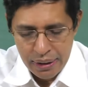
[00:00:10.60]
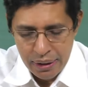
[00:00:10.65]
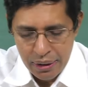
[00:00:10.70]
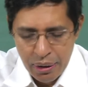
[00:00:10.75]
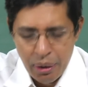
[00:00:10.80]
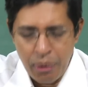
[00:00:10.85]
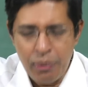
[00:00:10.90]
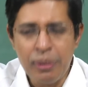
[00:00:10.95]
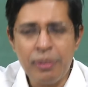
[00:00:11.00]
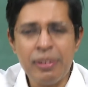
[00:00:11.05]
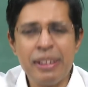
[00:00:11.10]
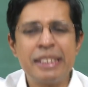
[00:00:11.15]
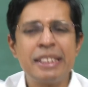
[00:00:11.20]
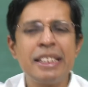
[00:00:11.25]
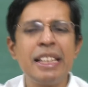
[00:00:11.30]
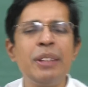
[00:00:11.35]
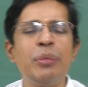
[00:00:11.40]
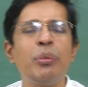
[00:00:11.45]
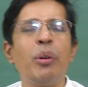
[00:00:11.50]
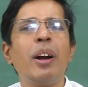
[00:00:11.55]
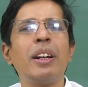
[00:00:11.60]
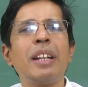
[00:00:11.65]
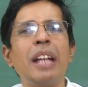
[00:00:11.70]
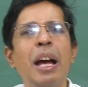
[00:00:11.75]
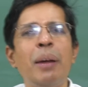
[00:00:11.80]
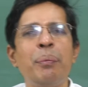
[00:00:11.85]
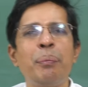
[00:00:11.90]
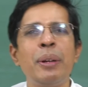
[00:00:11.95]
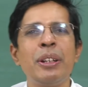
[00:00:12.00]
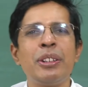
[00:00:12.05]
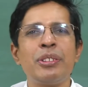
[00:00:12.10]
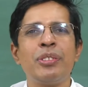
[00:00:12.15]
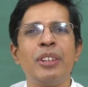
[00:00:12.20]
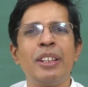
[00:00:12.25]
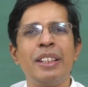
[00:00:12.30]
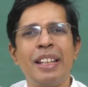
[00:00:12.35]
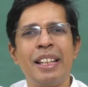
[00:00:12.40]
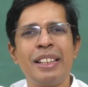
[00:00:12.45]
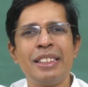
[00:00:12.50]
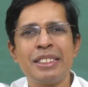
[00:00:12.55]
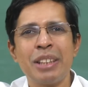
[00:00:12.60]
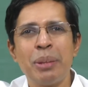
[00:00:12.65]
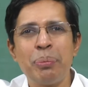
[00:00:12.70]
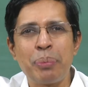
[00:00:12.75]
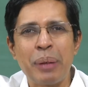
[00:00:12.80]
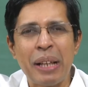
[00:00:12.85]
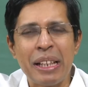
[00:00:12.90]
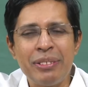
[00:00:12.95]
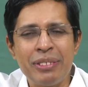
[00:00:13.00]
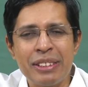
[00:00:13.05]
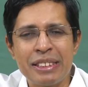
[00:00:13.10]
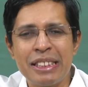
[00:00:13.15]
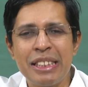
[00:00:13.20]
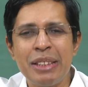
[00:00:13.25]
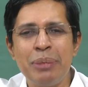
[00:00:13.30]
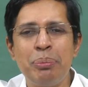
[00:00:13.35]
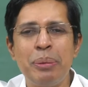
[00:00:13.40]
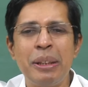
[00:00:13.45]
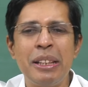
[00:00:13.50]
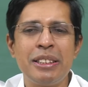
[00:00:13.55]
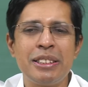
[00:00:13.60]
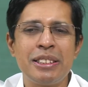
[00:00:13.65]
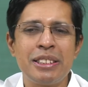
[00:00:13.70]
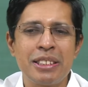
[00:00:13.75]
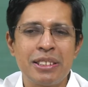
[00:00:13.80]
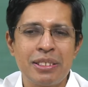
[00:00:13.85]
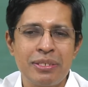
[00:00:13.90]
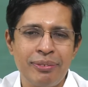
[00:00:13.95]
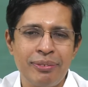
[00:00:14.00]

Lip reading: Now, we will see what happens when there is a privacy breach.